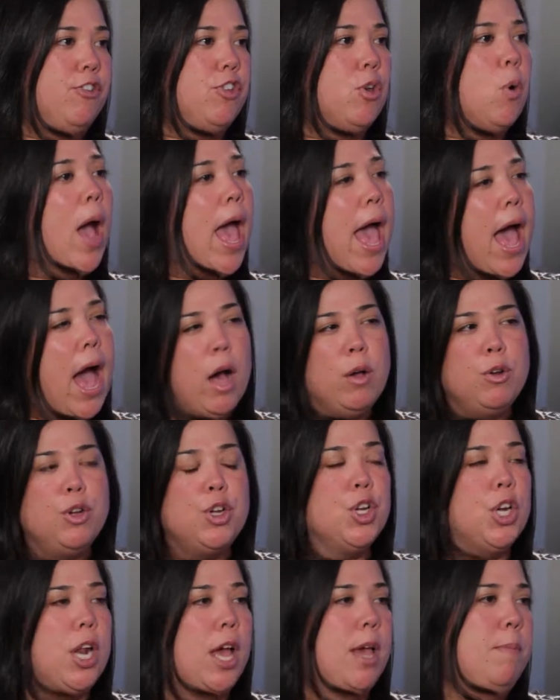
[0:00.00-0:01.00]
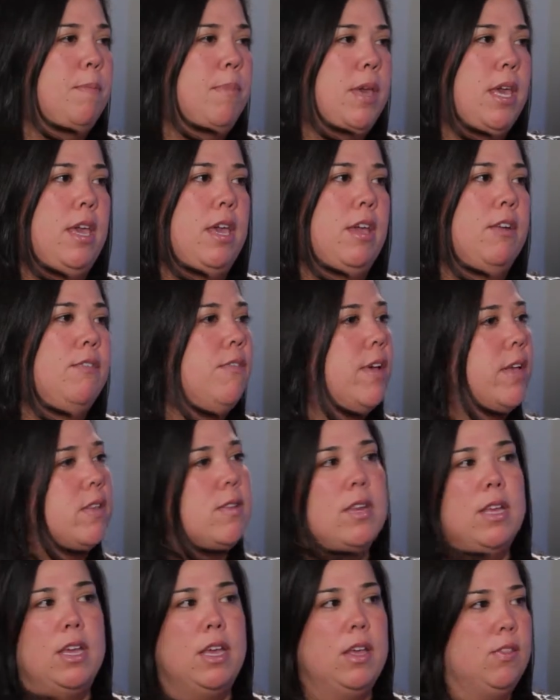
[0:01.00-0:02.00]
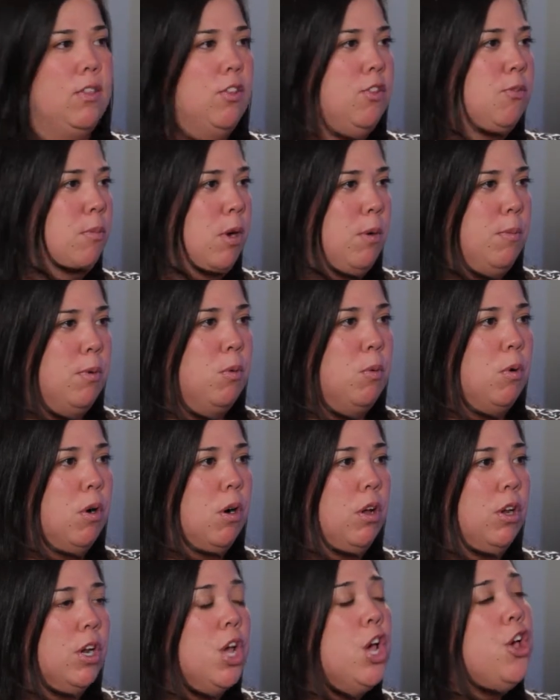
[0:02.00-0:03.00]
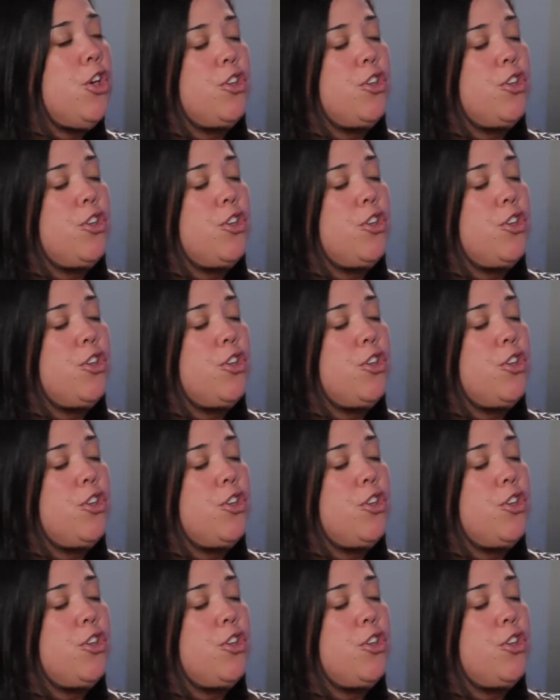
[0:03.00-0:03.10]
So how should I be investing in this mobile world?